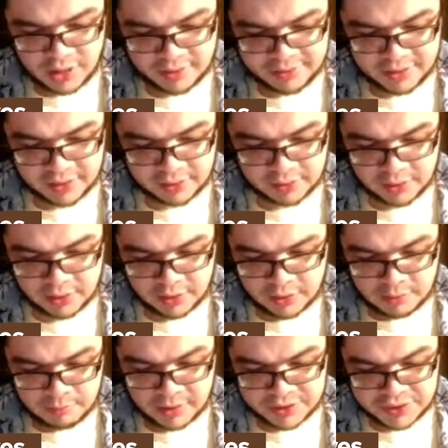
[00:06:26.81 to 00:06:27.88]
Nothing
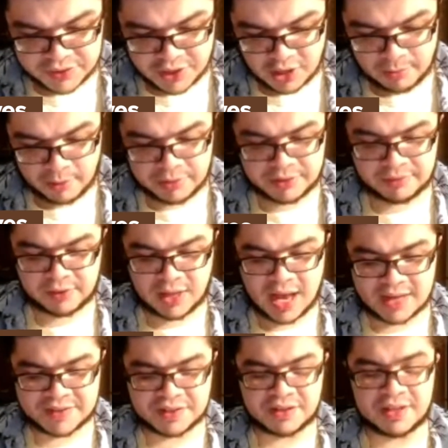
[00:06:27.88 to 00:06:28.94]
much to talk about with the
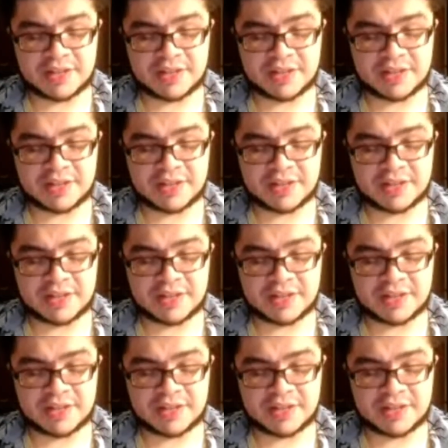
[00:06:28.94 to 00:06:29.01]
velocity.